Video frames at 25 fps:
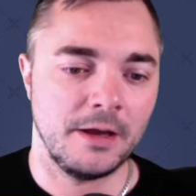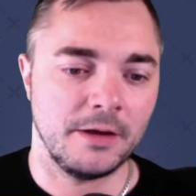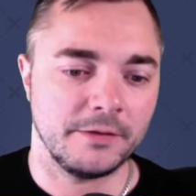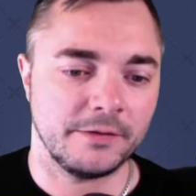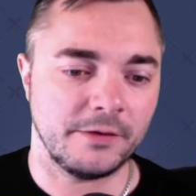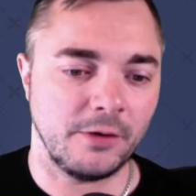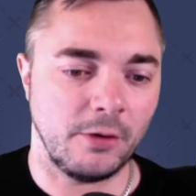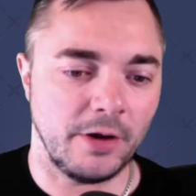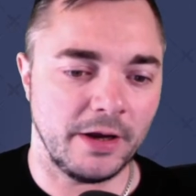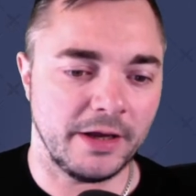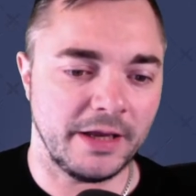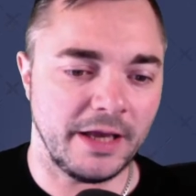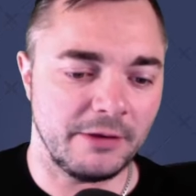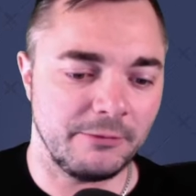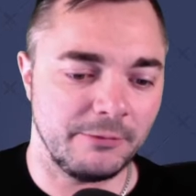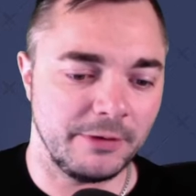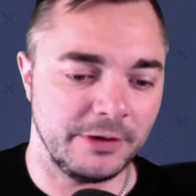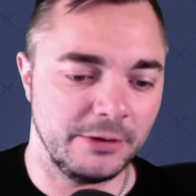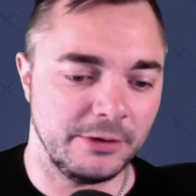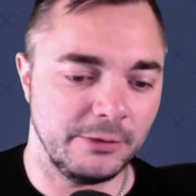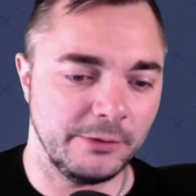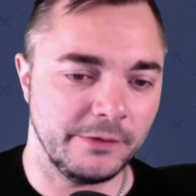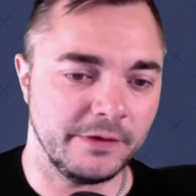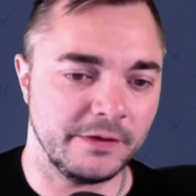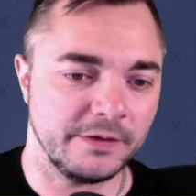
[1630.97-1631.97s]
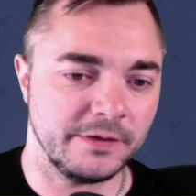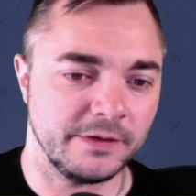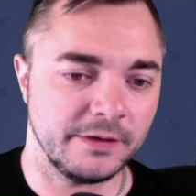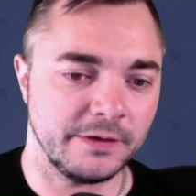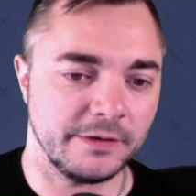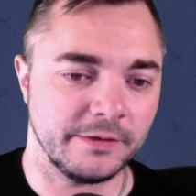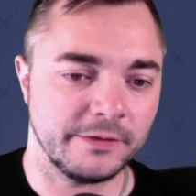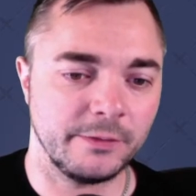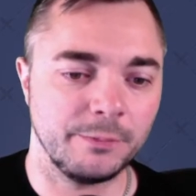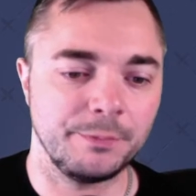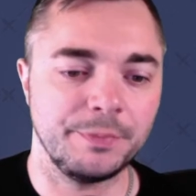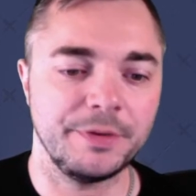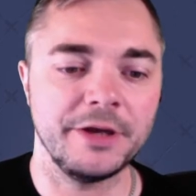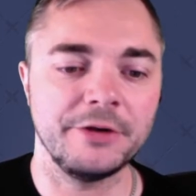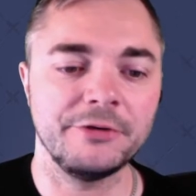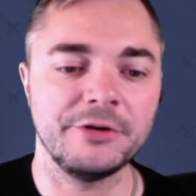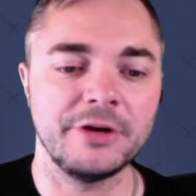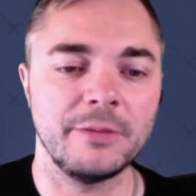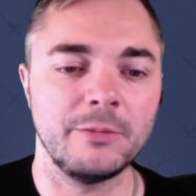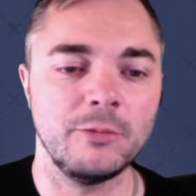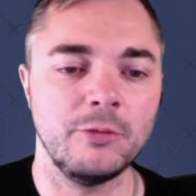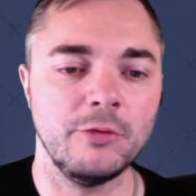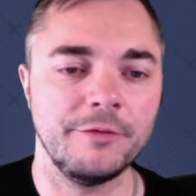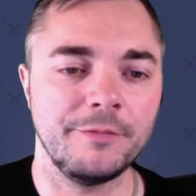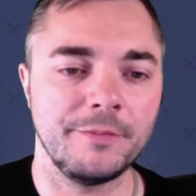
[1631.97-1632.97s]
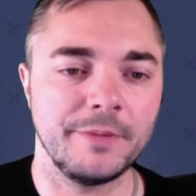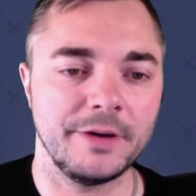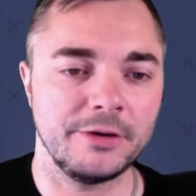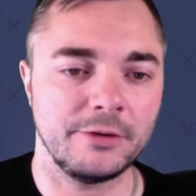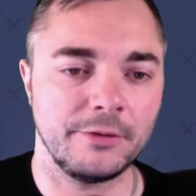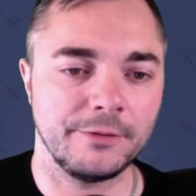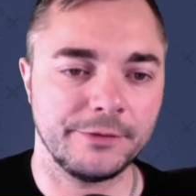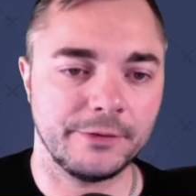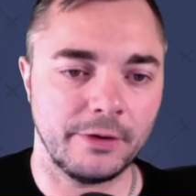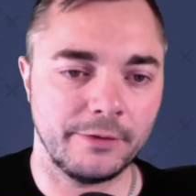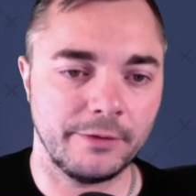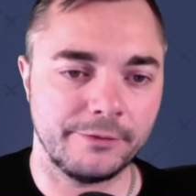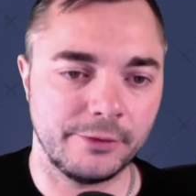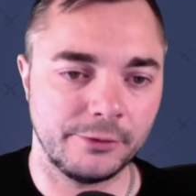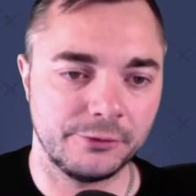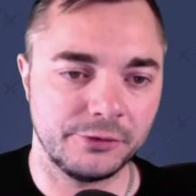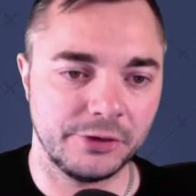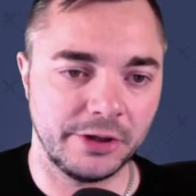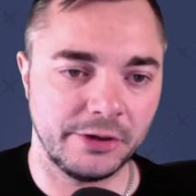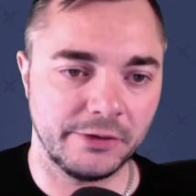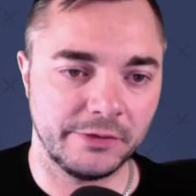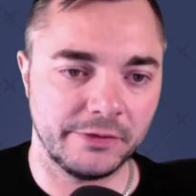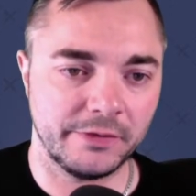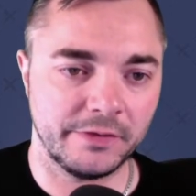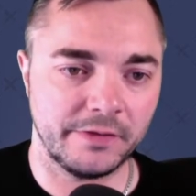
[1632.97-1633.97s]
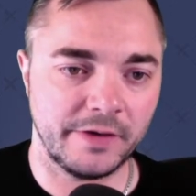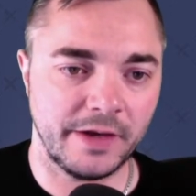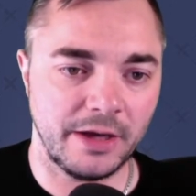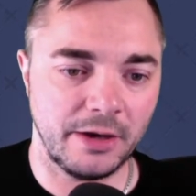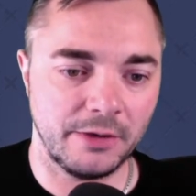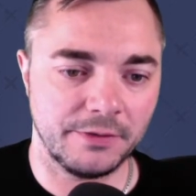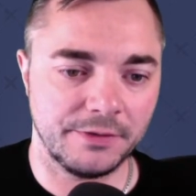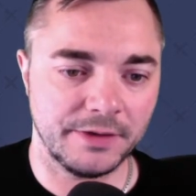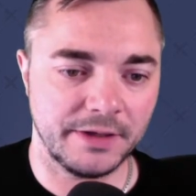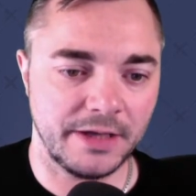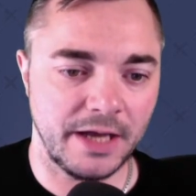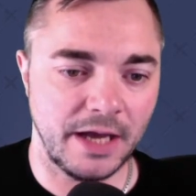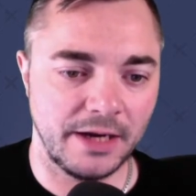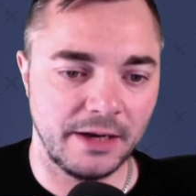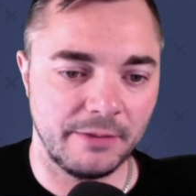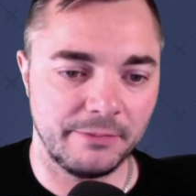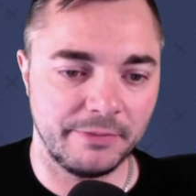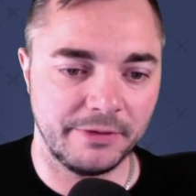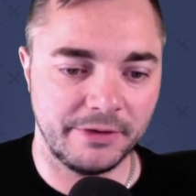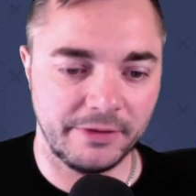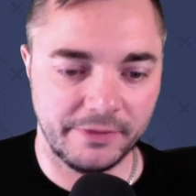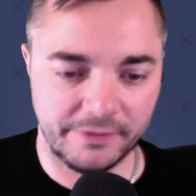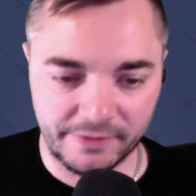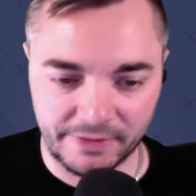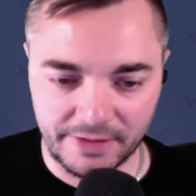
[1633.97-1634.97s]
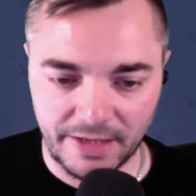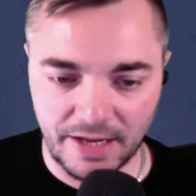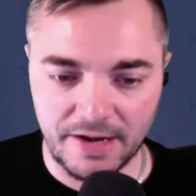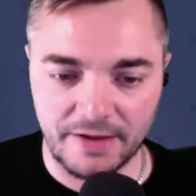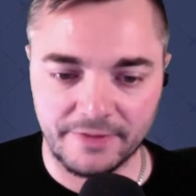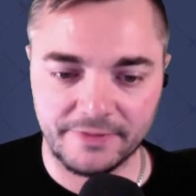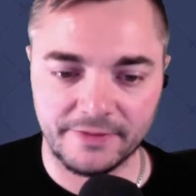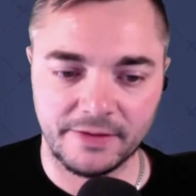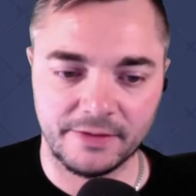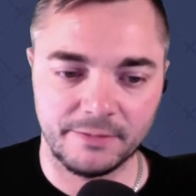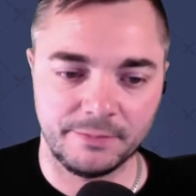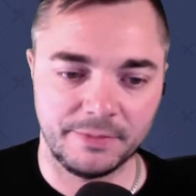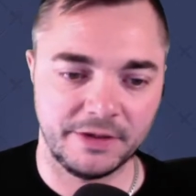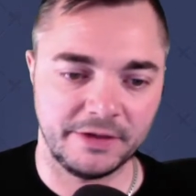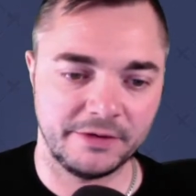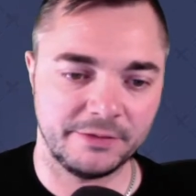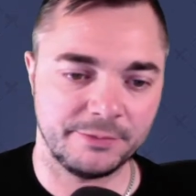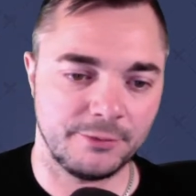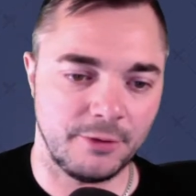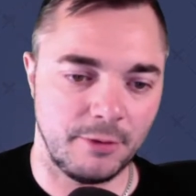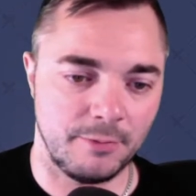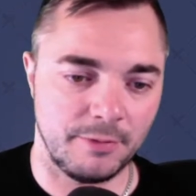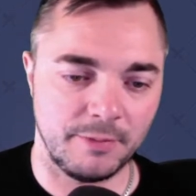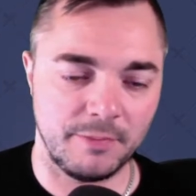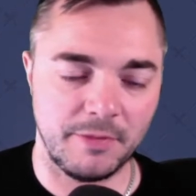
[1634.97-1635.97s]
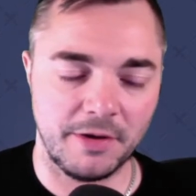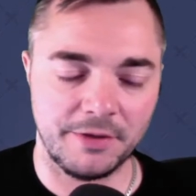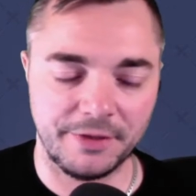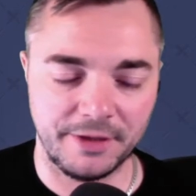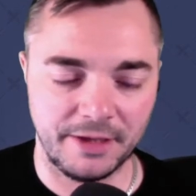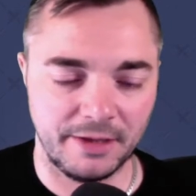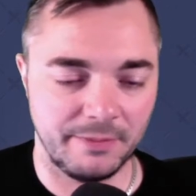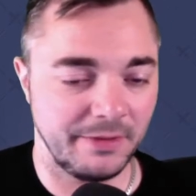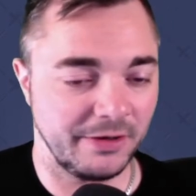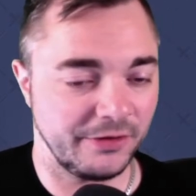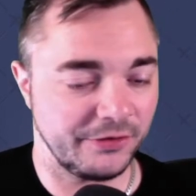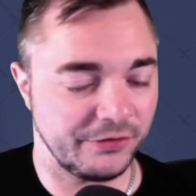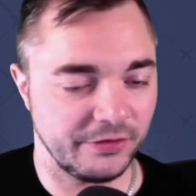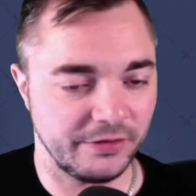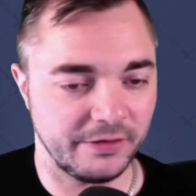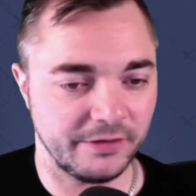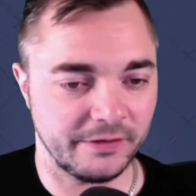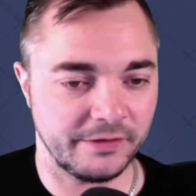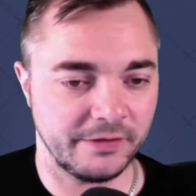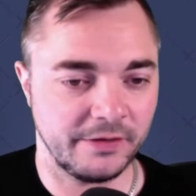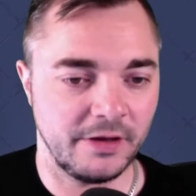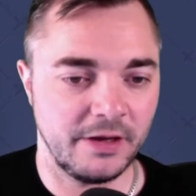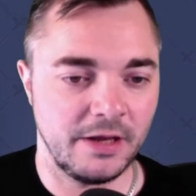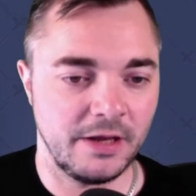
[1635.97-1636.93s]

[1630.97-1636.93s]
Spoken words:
So again, we're using the superior movement of Sir Florianus to take out the gunner, because the gunners are the biggest problem. I think I mentioned this.